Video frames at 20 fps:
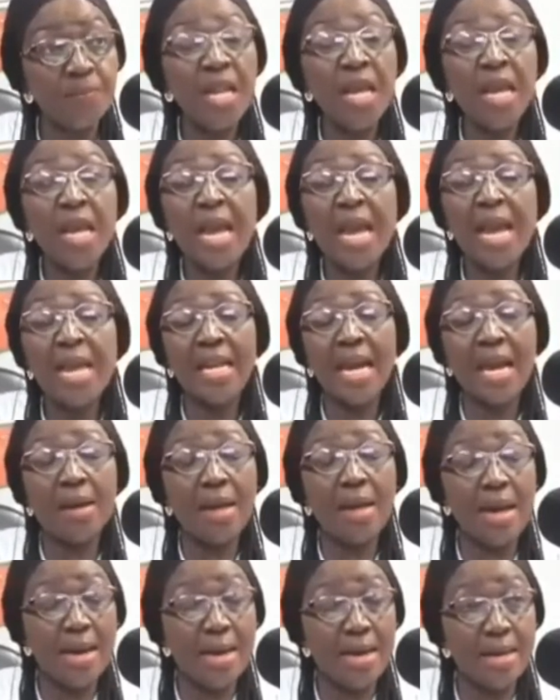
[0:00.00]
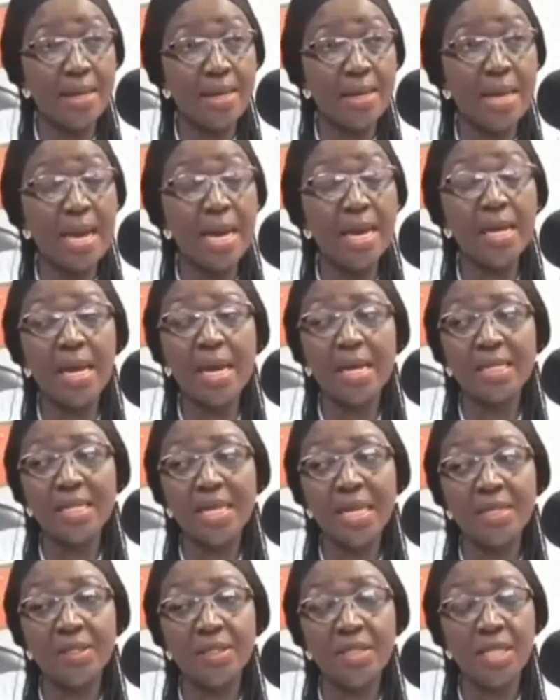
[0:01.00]
And not high. And not
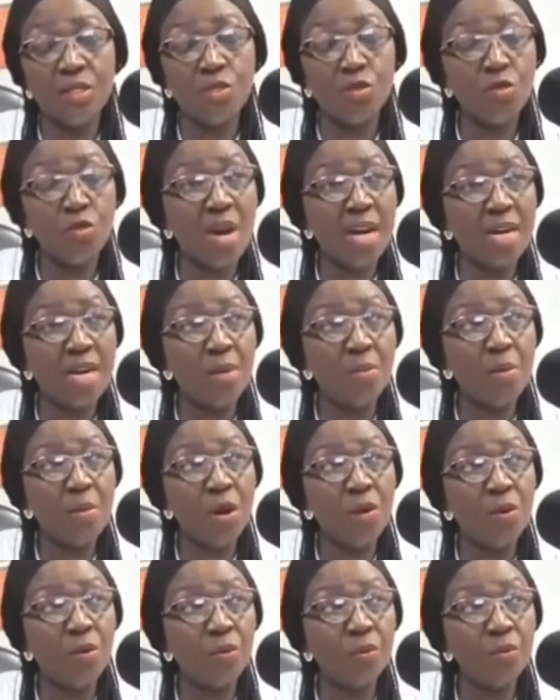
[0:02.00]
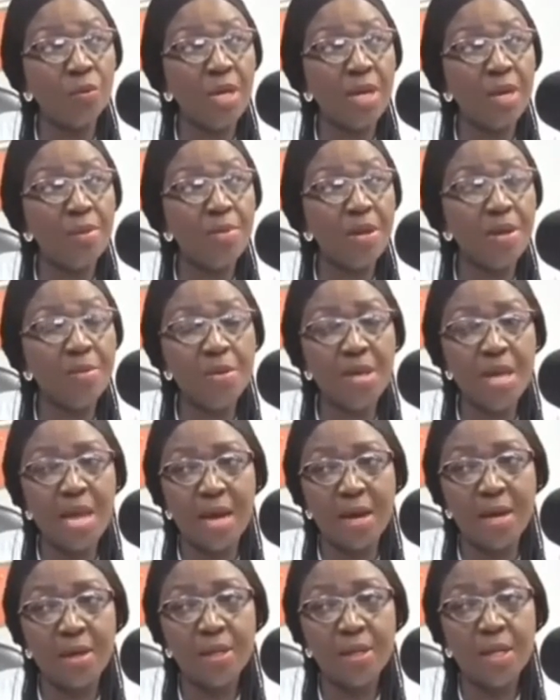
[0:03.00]
yet, you're two and among a baby.
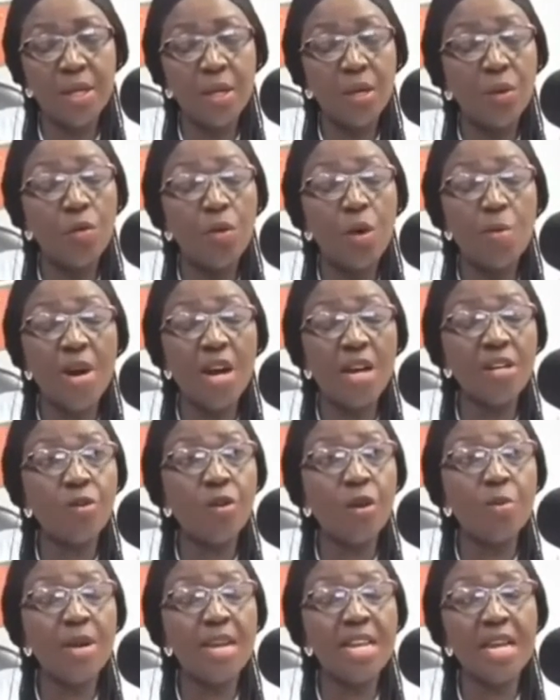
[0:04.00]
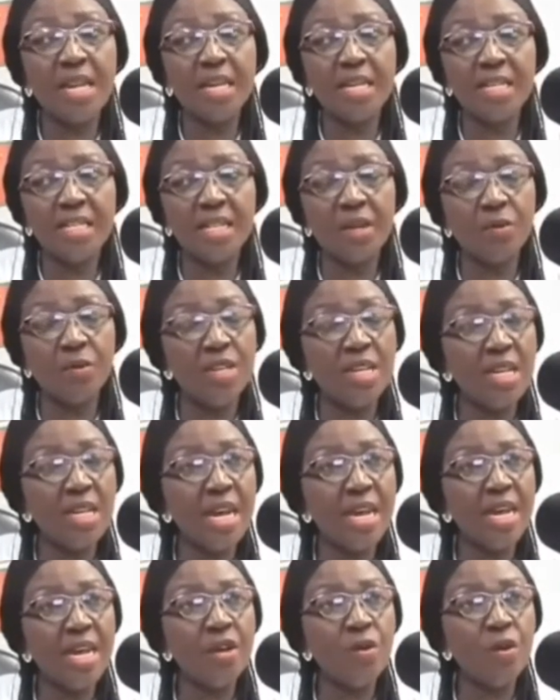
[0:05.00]
Woman knew a man yankita when you know,
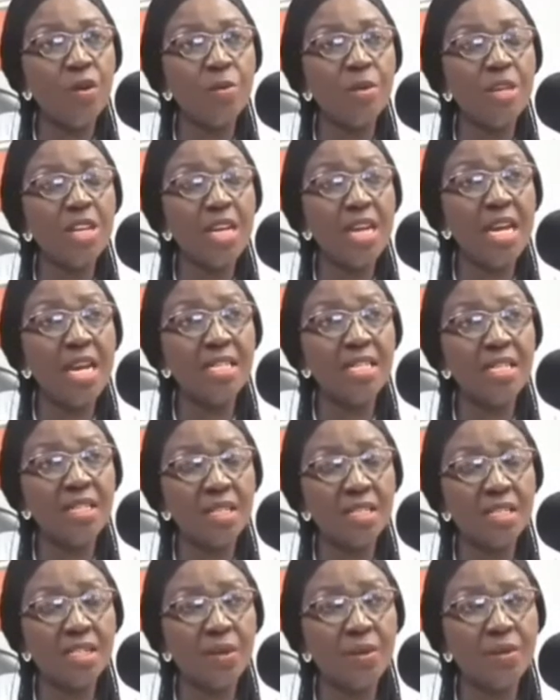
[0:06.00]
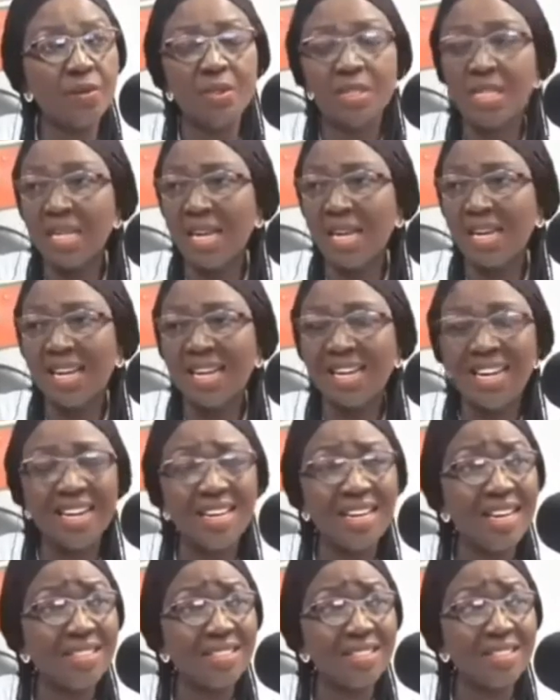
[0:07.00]
I knew a man in a dinkita. Tina and
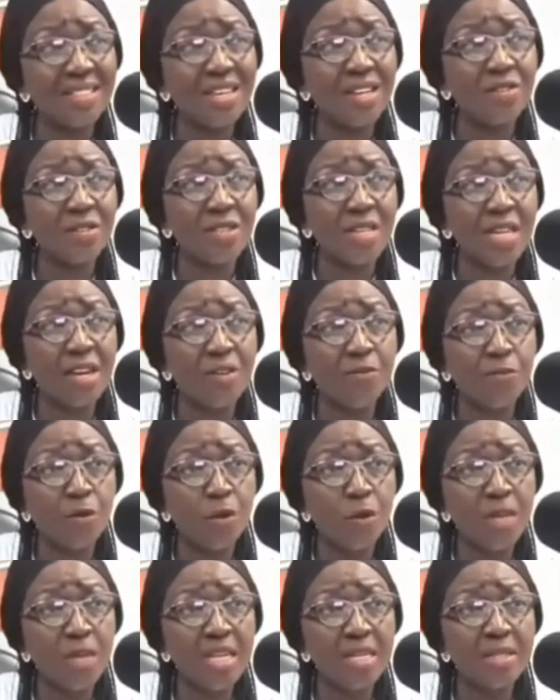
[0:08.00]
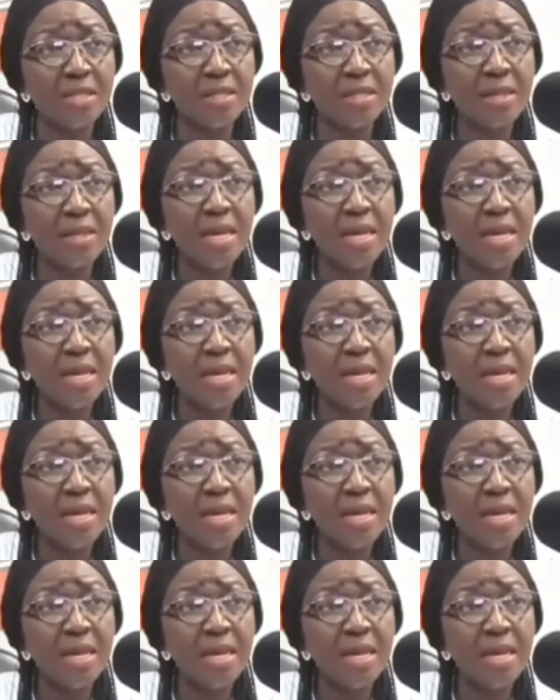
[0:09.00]
Nana and Sounds and 4 days.